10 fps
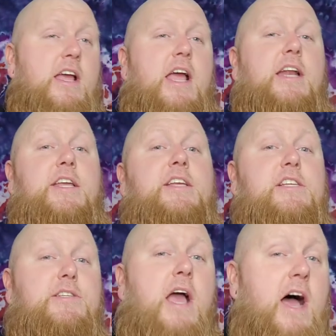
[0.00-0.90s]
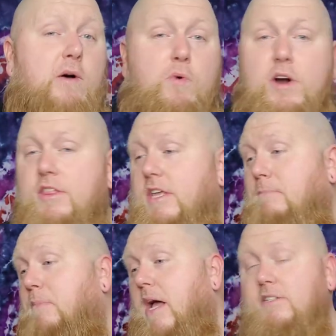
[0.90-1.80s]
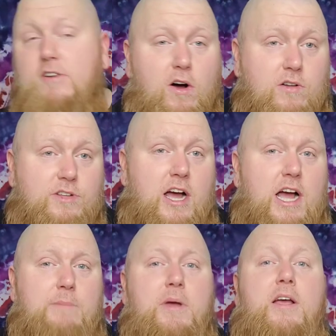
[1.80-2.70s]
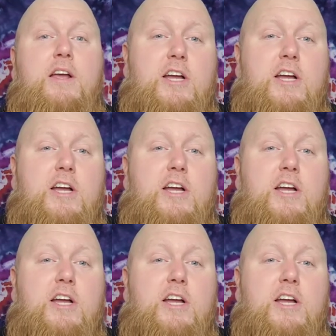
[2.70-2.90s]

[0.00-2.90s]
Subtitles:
and he's got one of the best all-time